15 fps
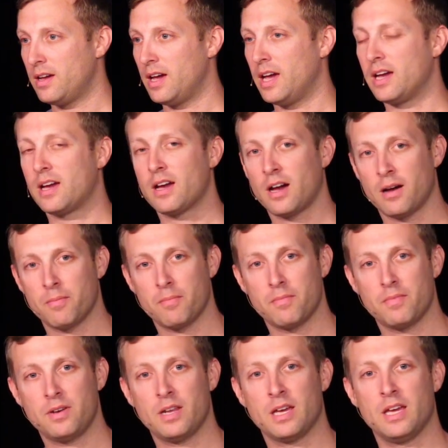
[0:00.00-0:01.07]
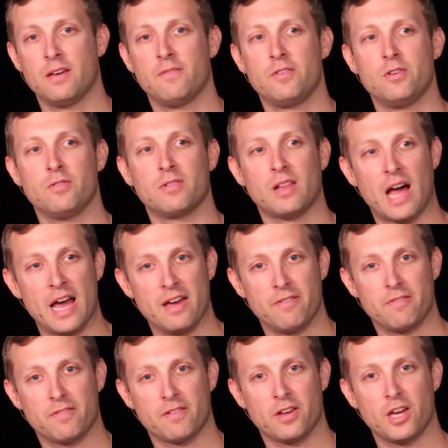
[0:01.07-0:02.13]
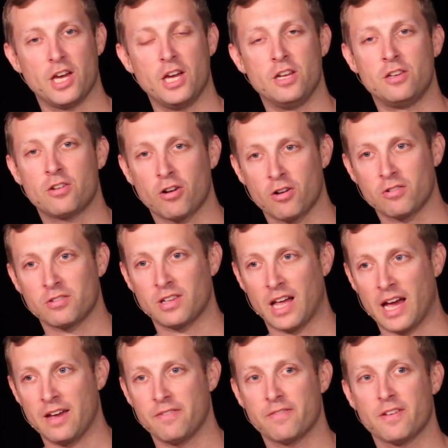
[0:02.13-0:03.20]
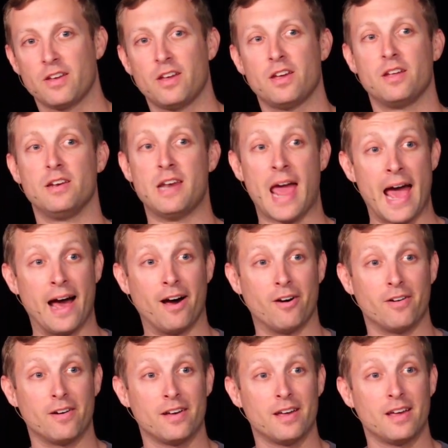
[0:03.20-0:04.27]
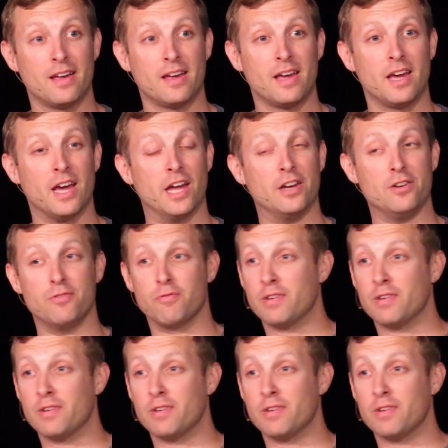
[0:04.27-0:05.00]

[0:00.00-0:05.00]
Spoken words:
and come to give you life, eternal life, now. And you